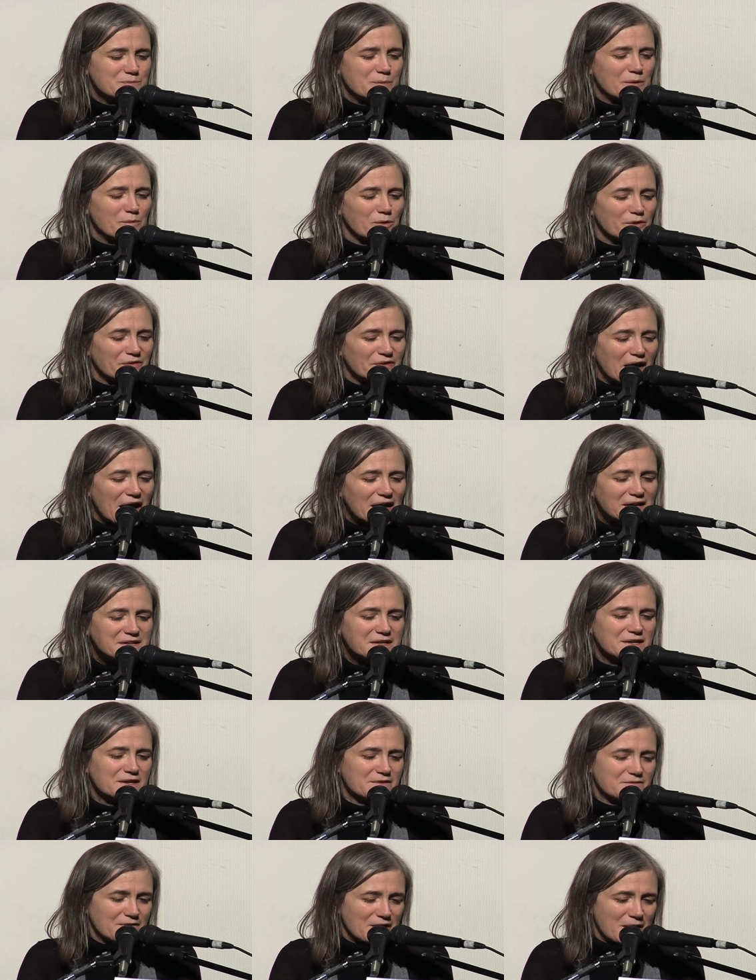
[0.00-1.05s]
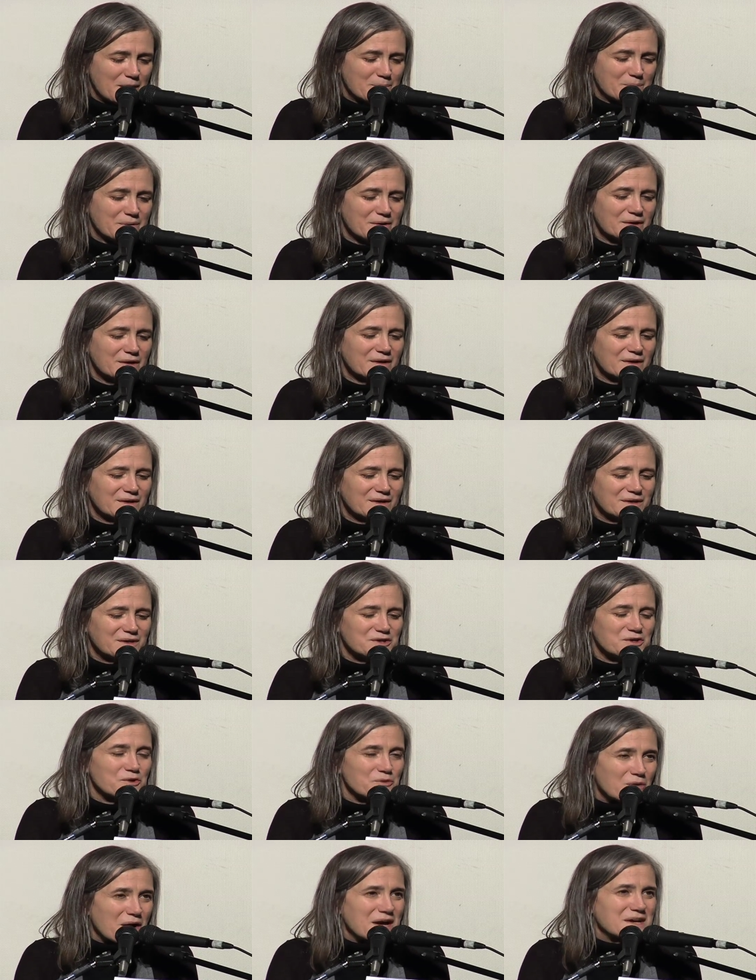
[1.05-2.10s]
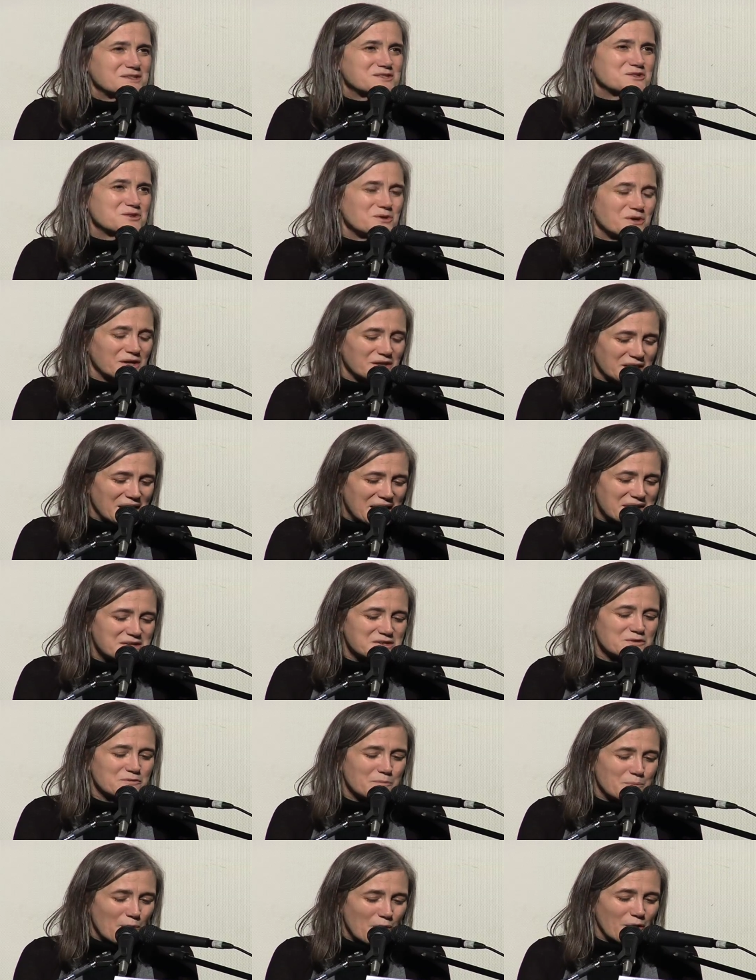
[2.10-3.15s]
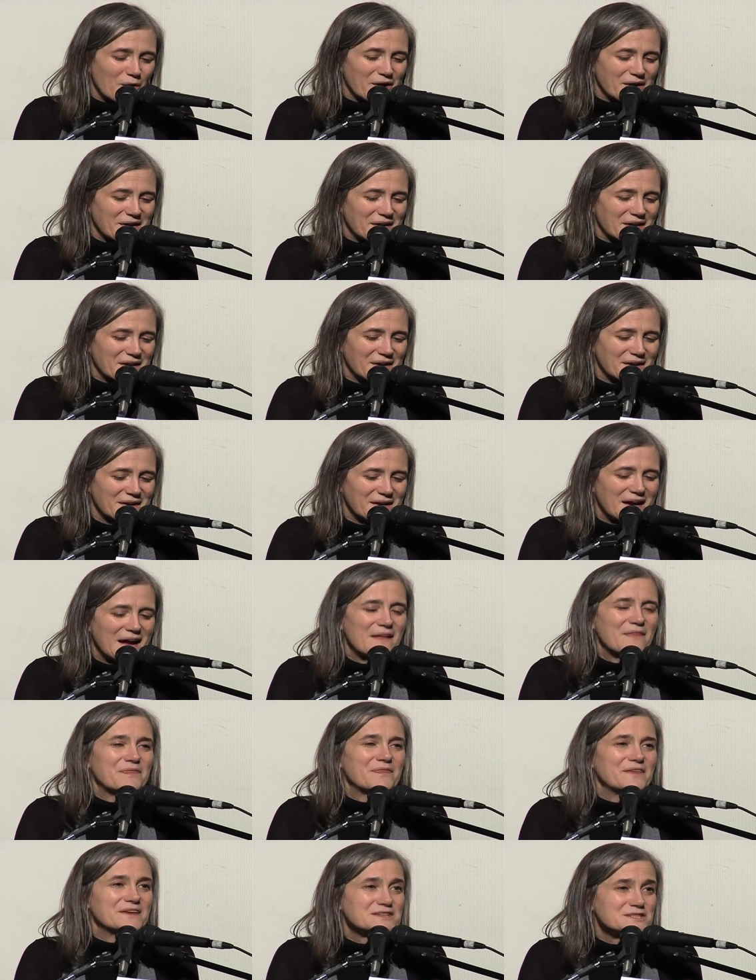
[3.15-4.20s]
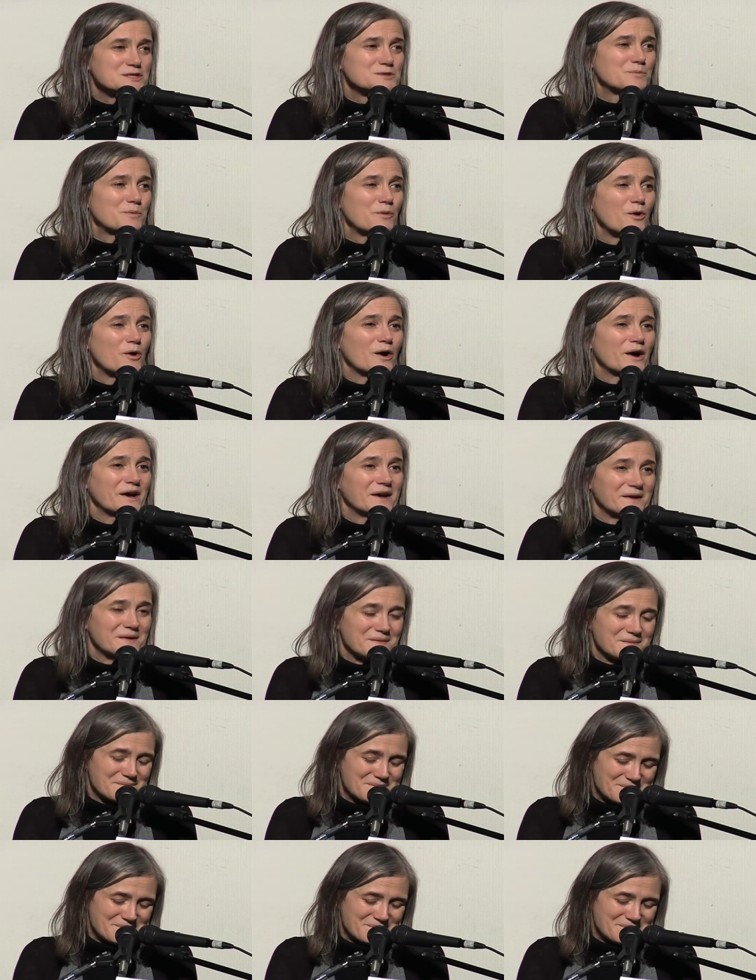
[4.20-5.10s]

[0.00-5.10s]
but will not give up your right to collective bargaining. At this point,